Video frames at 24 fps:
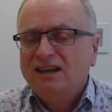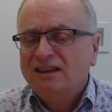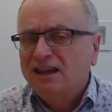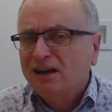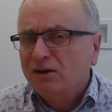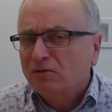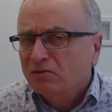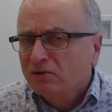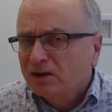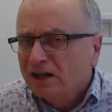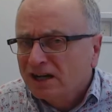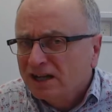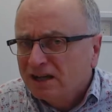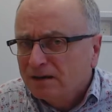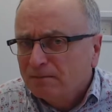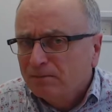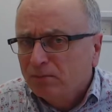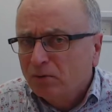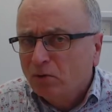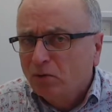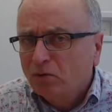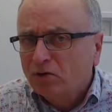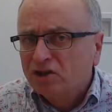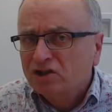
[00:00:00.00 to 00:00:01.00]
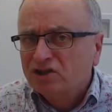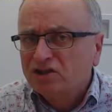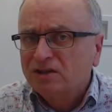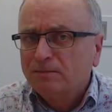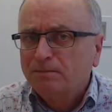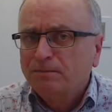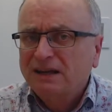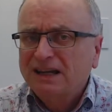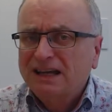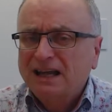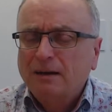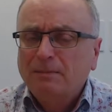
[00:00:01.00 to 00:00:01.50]
They're really important to
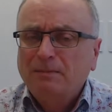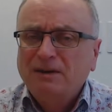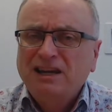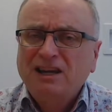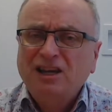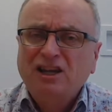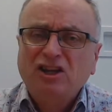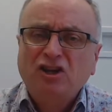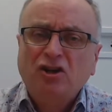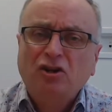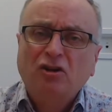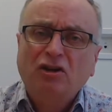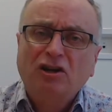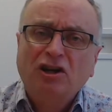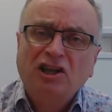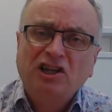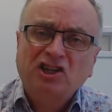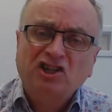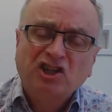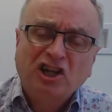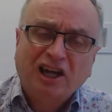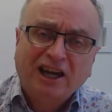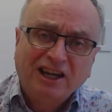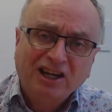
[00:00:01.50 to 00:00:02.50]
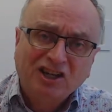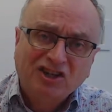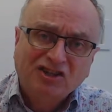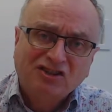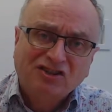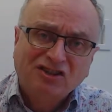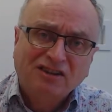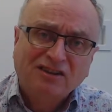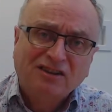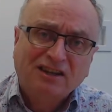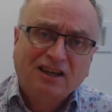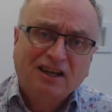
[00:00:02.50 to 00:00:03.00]
pick up any early changes
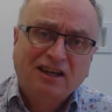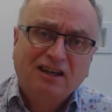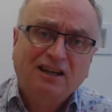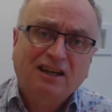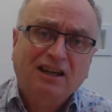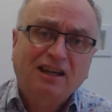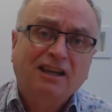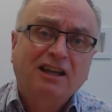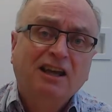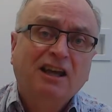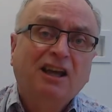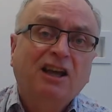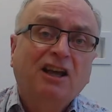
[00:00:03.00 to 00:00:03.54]
to the kidney